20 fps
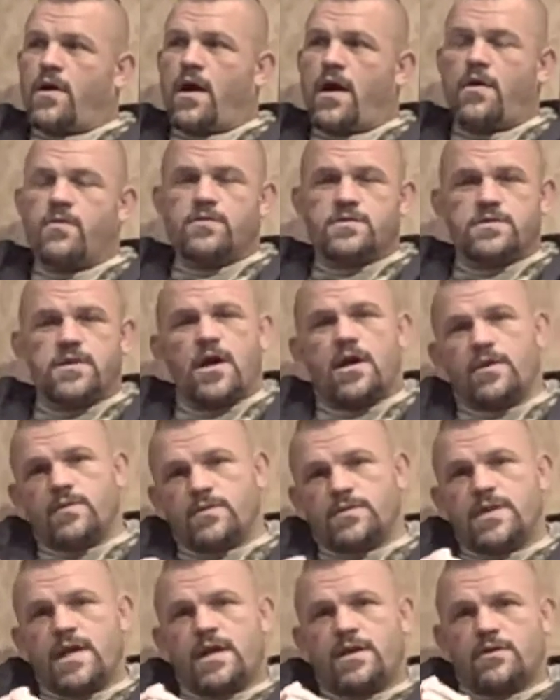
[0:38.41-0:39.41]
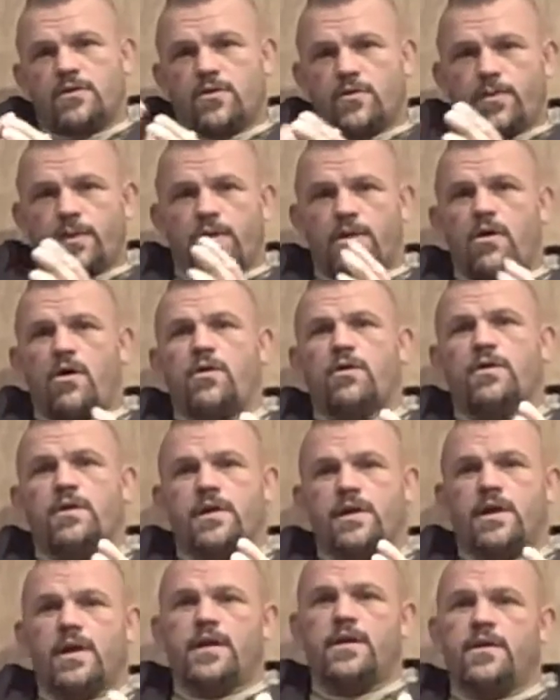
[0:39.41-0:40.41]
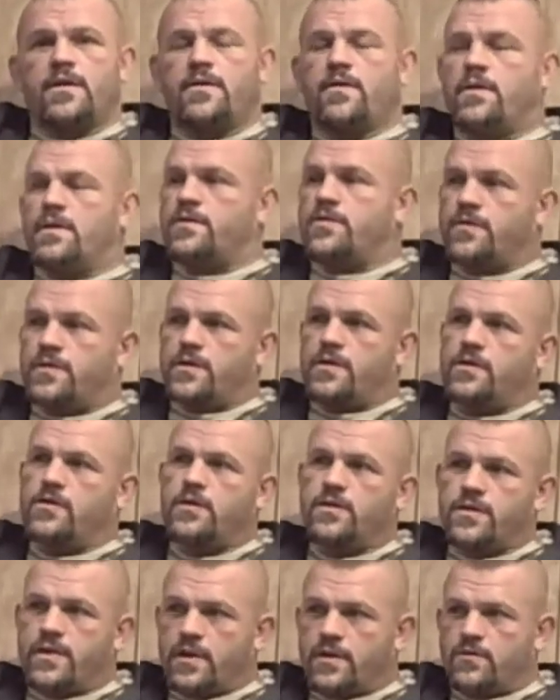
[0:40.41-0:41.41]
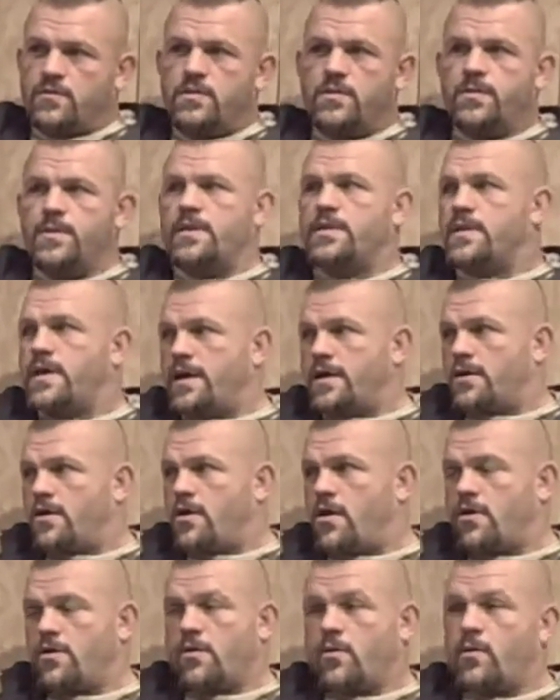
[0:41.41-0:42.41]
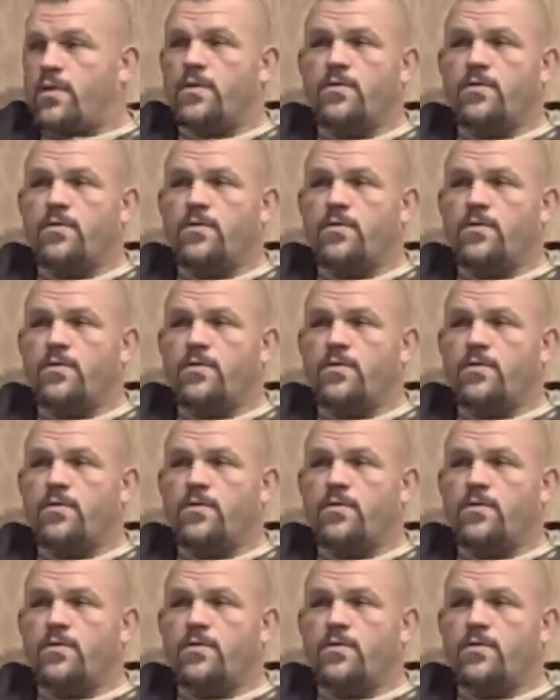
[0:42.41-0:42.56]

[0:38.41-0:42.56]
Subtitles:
I always thought it would take a little bit longer to get here. I really think it would take longer.